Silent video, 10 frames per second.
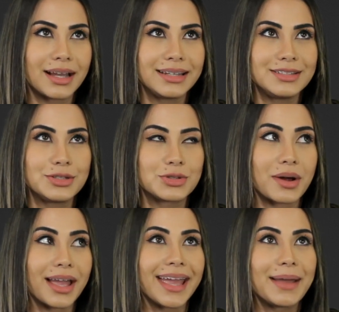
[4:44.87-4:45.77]
I need to
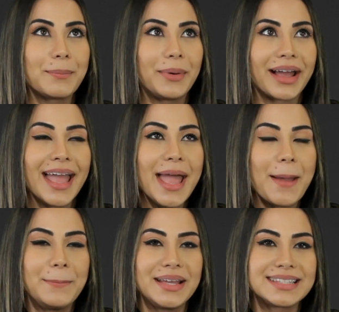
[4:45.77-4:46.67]
try it, but
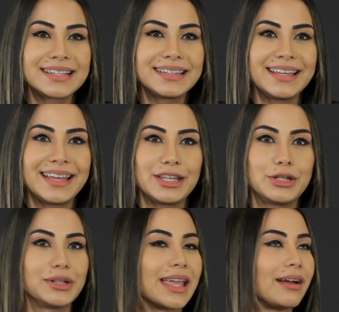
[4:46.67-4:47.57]
basically
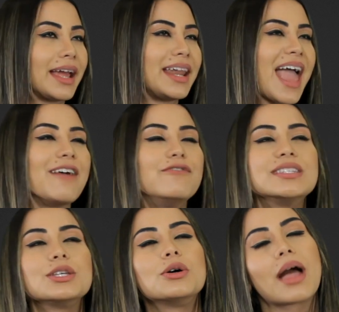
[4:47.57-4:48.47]
you'll hear it in every
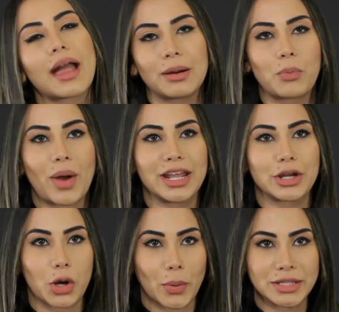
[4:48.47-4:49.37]
single Arab wedding
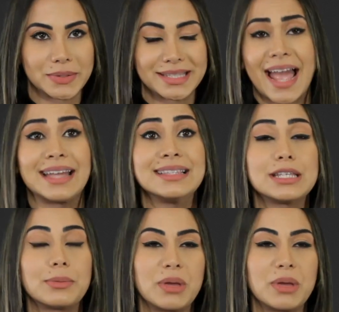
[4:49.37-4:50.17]
you're going to attend.